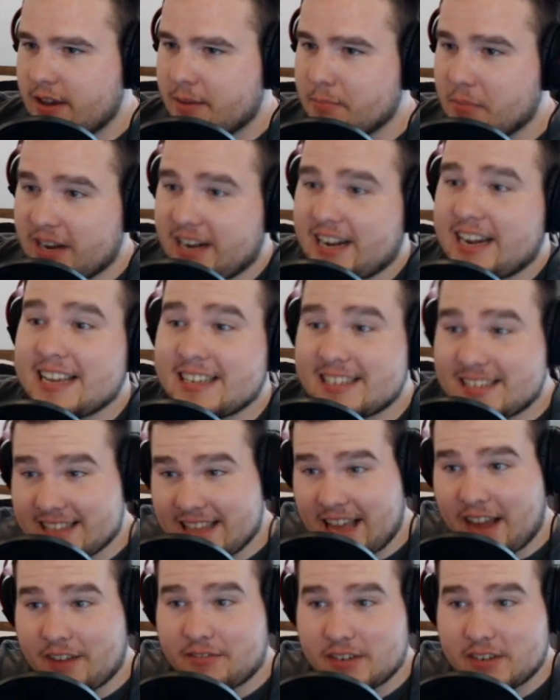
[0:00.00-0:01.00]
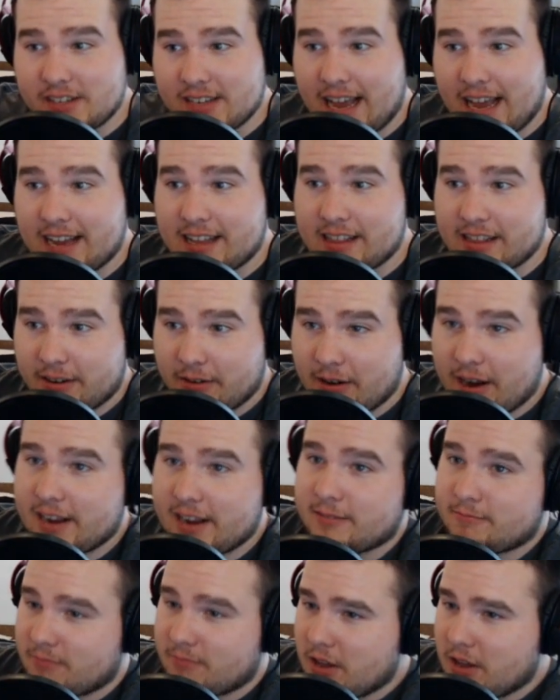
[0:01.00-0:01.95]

But it is theft, exactly, right?